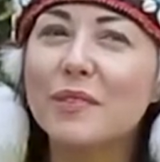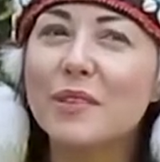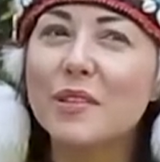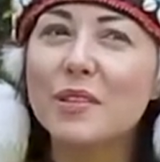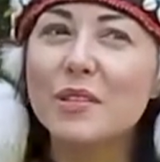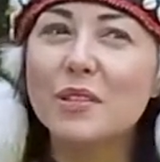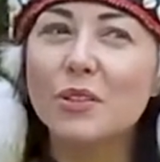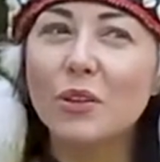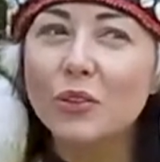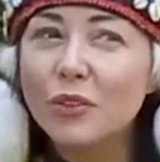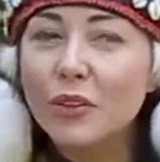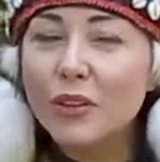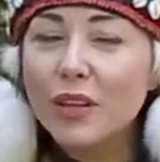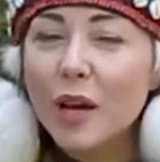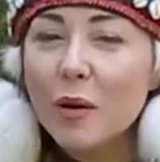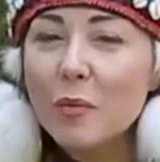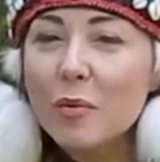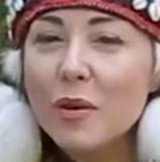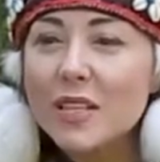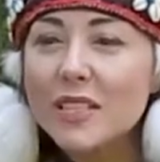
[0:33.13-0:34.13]

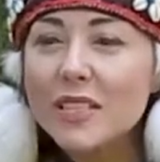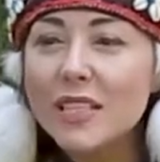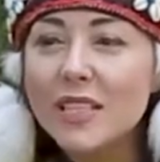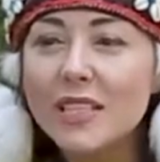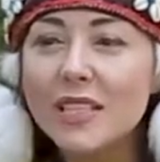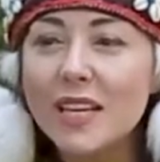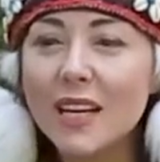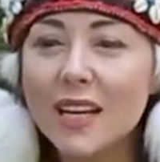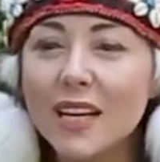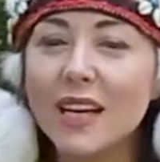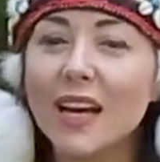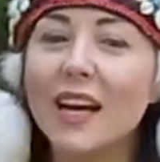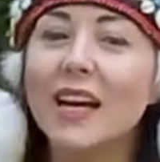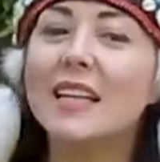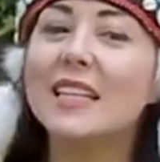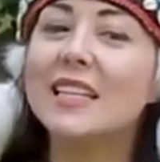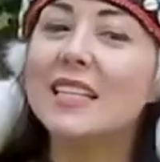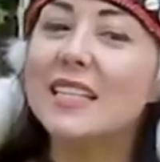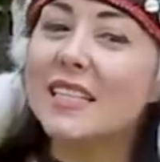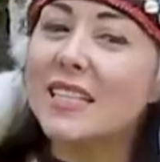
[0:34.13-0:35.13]
Everything in this
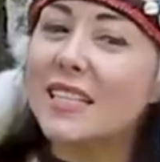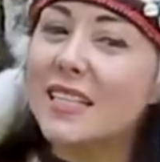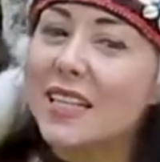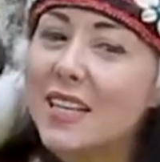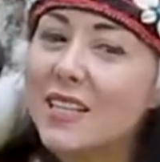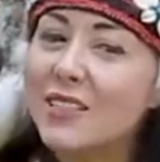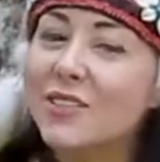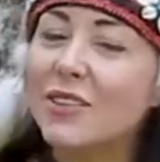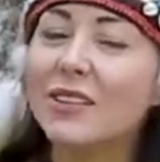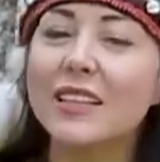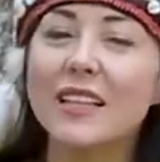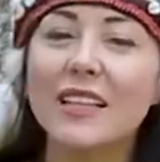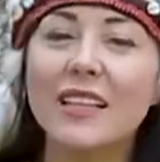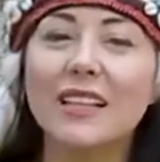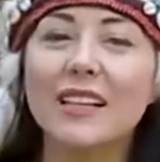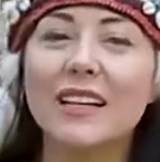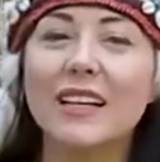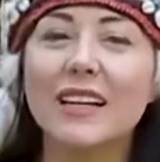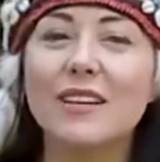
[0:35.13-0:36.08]
world is alive.